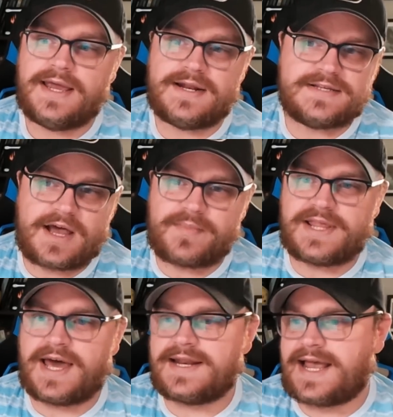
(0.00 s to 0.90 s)
And on top of
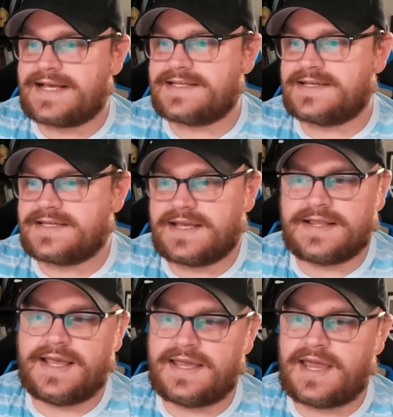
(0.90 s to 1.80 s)
that, it has this like
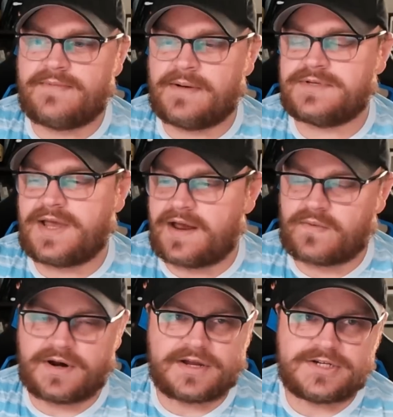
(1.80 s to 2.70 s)
late game upside
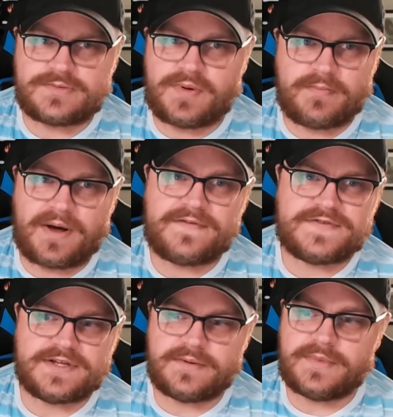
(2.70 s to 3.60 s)
where it can just be
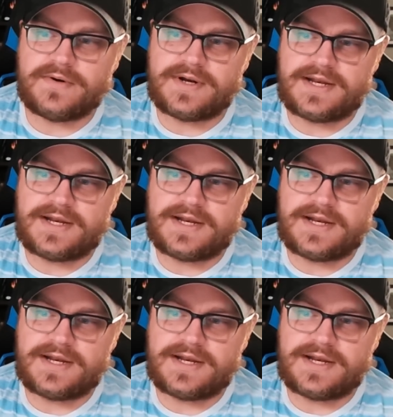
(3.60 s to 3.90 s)
buffed to the moon.